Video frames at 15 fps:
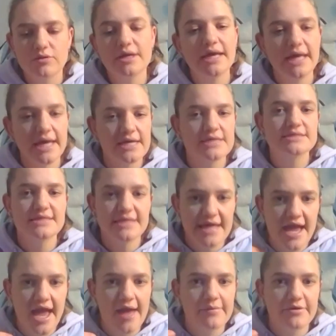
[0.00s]
get into that
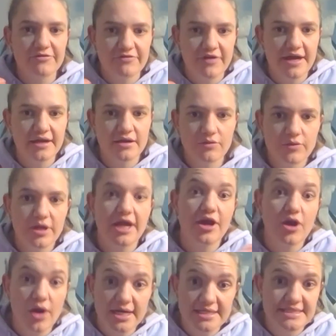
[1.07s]
habit of like, when I go
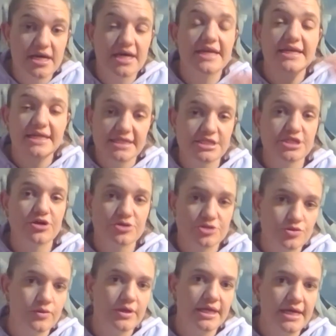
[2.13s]
outside, I need to go
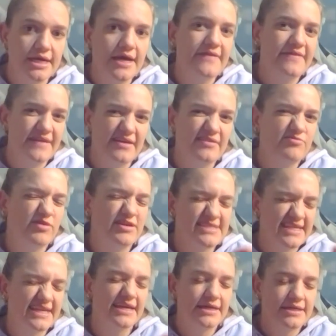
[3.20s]
toilet, and then once
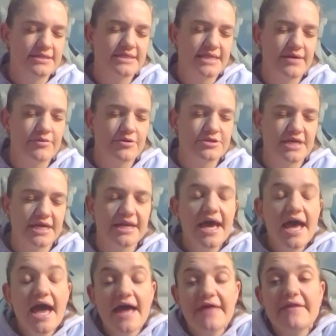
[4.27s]
they get into that routine,
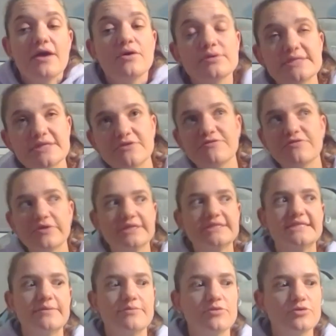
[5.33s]
and that also avoids
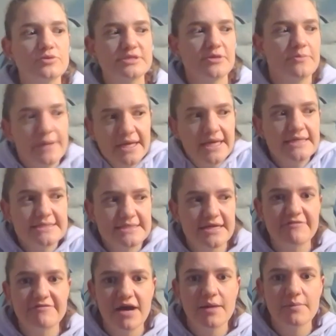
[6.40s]
them also picking
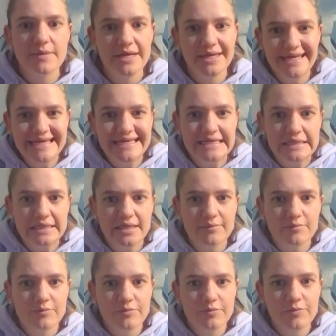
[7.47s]
stuff up and eating
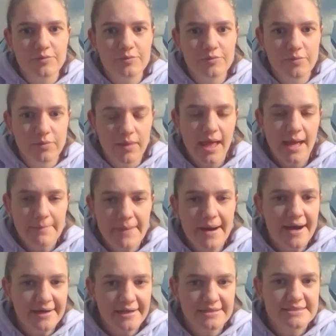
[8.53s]
them like bark
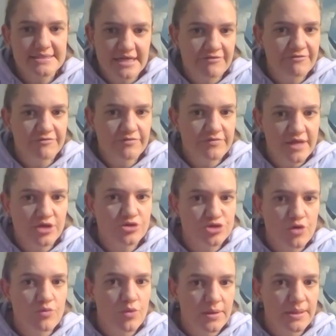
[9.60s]
and stuff that you
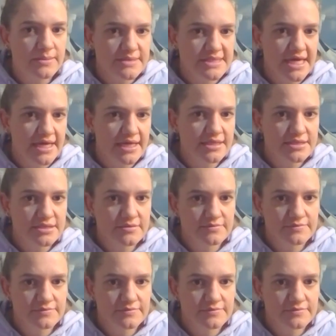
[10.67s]
don't want them to eat.